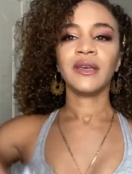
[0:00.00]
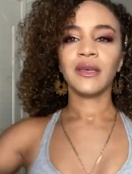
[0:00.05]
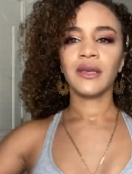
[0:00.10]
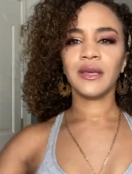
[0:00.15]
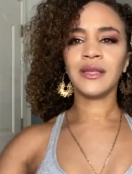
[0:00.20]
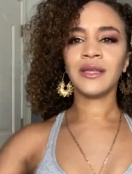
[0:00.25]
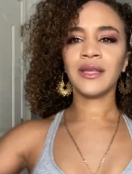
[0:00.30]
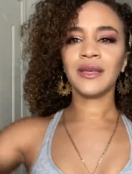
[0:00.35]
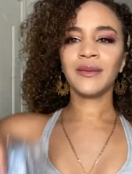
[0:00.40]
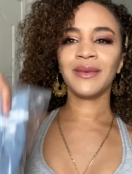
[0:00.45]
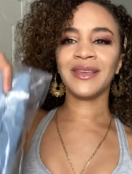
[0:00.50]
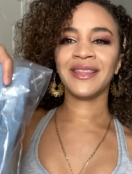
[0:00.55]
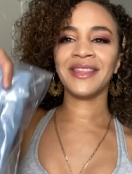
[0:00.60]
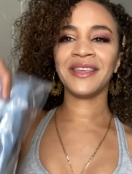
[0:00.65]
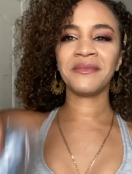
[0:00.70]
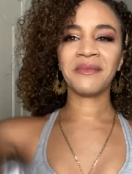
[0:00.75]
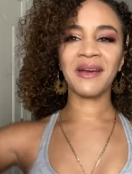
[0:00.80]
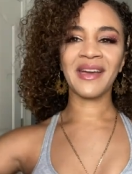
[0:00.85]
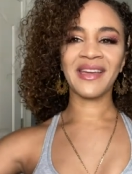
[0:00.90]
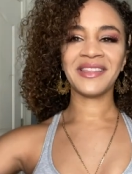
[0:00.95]
Eeny,
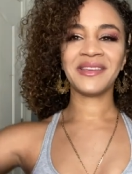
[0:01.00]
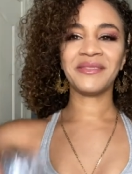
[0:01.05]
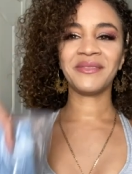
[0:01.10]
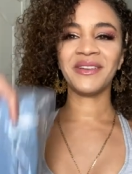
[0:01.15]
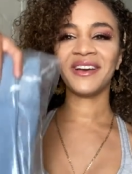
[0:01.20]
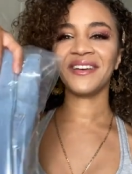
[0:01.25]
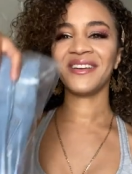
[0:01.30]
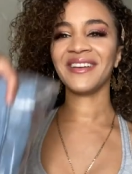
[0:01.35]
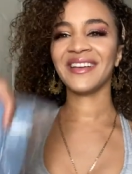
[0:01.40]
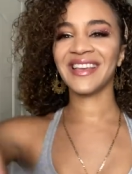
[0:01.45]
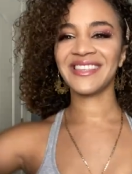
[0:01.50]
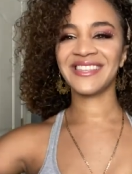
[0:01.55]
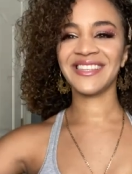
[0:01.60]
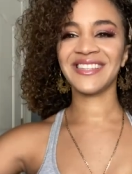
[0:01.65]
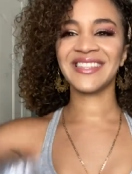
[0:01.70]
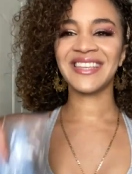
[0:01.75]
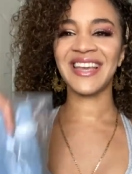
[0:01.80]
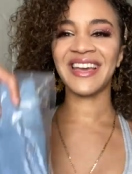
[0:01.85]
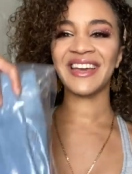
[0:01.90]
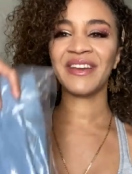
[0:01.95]
meeny, mo, catch a
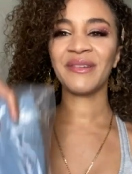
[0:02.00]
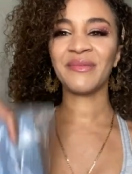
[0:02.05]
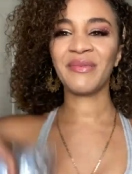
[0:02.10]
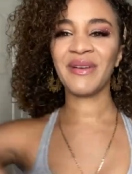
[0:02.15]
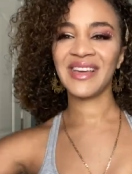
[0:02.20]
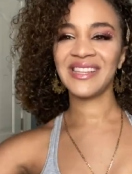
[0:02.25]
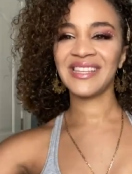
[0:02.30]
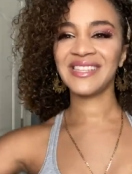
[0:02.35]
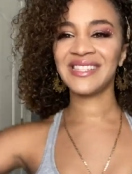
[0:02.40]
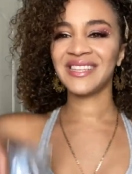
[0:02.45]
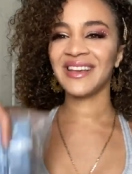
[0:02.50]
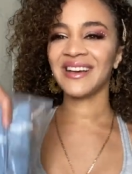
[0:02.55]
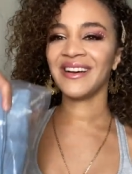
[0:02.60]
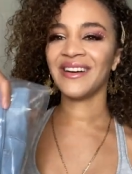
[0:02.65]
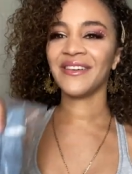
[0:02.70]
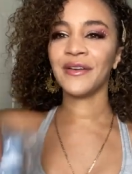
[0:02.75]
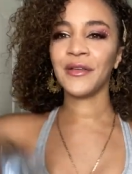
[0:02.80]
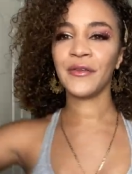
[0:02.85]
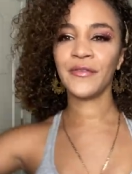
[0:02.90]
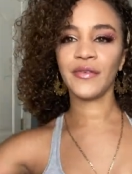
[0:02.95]
tiger by the
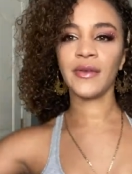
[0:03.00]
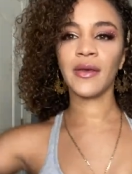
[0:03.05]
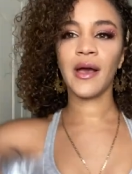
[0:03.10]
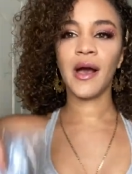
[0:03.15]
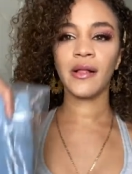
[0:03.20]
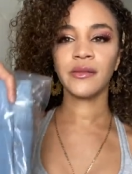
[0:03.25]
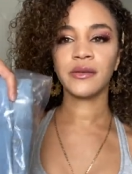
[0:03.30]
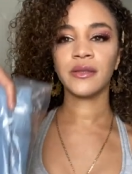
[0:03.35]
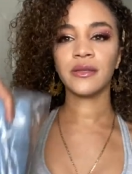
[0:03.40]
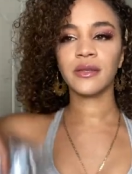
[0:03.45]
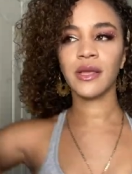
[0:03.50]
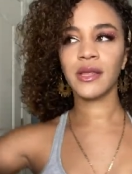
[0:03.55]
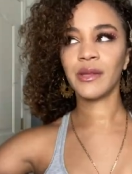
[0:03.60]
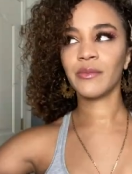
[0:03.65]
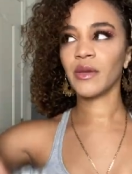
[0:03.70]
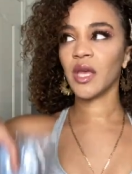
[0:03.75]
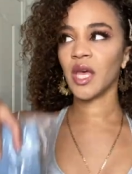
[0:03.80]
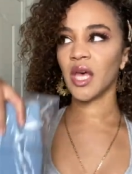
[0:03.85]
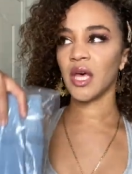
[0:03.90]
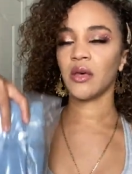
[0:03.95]
toe. If he hungers, let
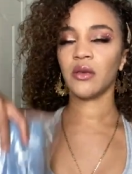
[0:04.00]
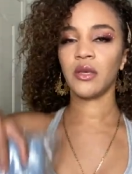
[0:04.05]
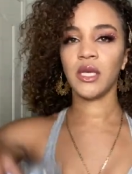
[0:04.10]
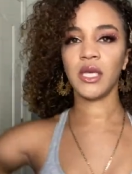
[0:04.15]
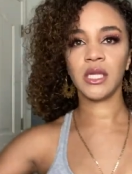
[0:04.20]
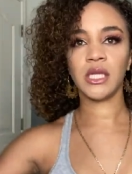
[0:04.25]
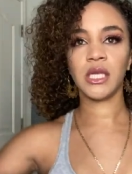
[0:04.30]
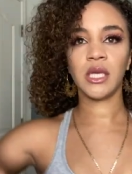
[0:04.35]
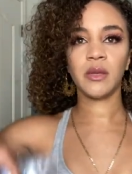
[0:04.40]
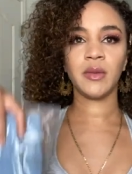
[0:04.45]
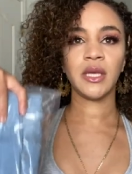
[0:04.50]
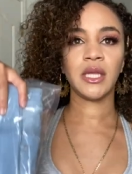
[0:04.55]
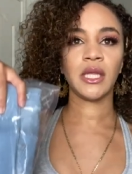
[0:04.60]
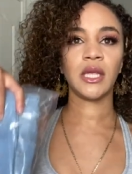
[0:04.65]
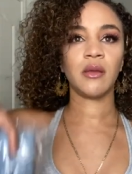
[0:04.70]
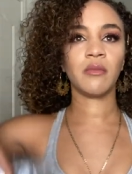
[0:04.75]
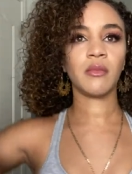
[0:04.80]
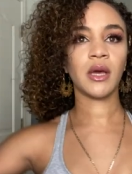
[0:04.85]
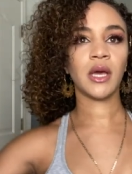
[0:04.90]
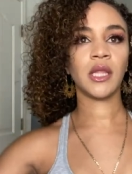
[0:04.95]
him go. Eeny,
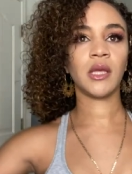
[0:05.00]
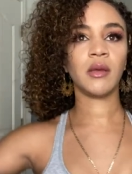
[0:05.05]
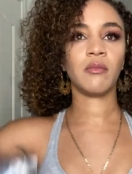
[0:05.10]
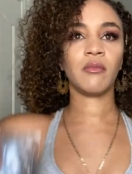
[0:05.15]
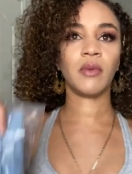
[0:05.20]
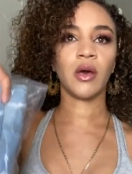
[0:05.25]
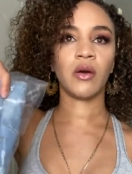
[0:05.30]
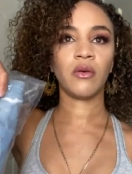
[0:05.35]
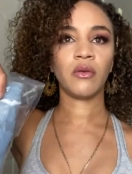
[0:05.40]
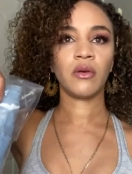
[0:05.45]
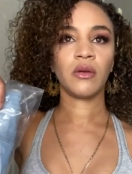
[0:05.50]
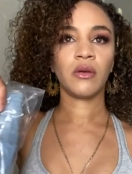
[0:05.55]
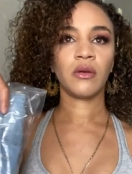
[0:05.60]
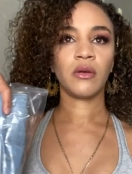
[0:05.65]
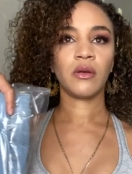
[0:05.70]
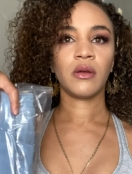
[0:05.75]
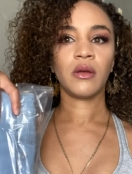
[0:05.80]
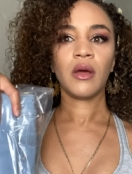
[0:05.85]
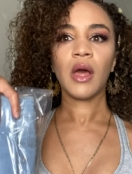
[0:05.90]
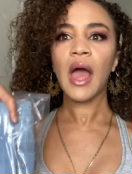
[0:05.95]
meeny, miny, mo.
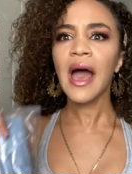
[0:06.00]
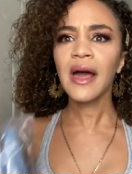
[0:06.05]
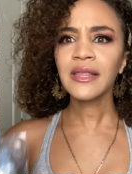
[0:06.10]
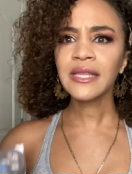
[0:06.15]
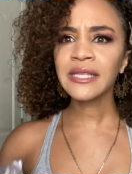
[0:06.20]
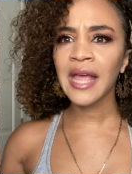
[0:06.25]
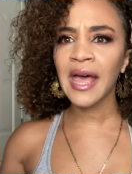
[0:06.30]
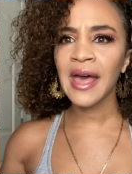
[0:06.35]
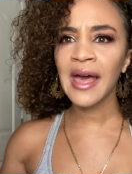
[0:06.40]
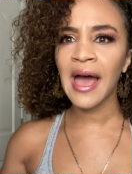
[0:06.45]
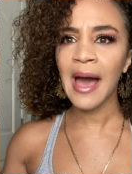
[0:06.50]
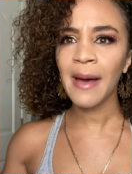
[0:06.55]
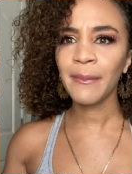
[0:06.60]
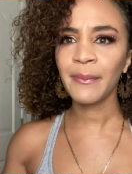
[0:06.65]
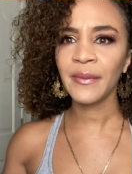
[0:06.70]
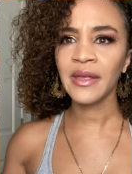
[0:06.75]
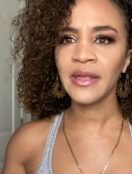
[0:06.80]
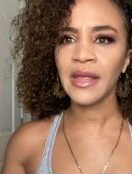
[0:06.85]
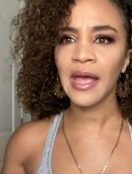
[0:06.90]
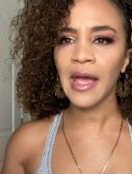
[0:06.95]
How did that
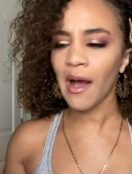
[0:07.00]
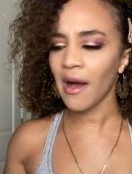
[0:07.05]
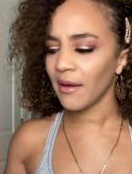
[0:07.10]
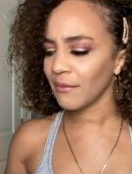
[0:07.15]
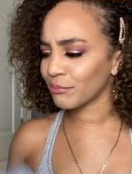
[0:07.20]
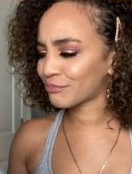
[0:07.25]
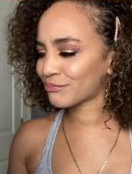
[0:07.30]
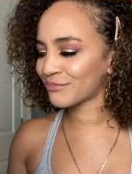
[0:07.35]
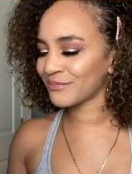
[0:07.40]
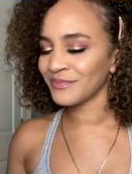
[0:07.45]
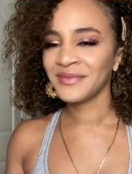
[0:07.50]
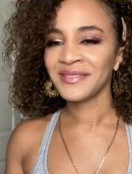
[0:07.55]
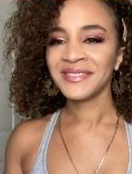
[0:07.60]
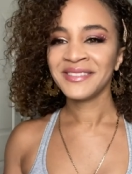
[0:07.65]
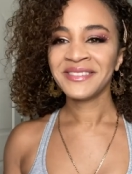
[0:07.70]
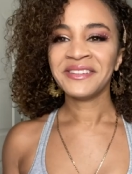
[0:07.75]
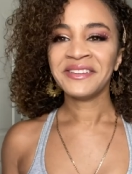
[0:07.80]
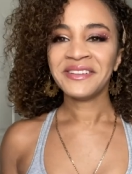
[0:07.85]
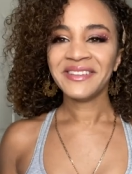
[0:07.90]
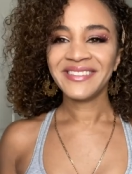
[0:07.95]
happen?
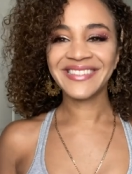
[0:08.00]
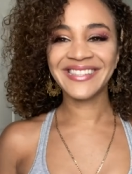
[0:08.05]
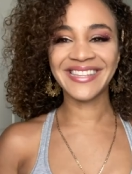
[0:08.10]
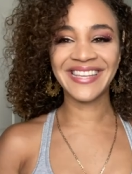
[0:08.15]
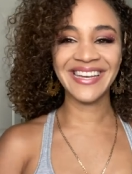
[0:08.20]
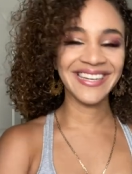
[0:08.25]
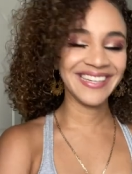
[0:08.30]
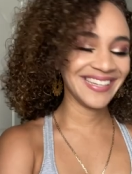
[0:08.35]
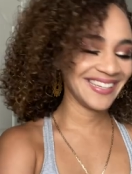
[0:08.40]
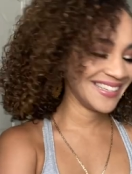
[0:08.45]
I...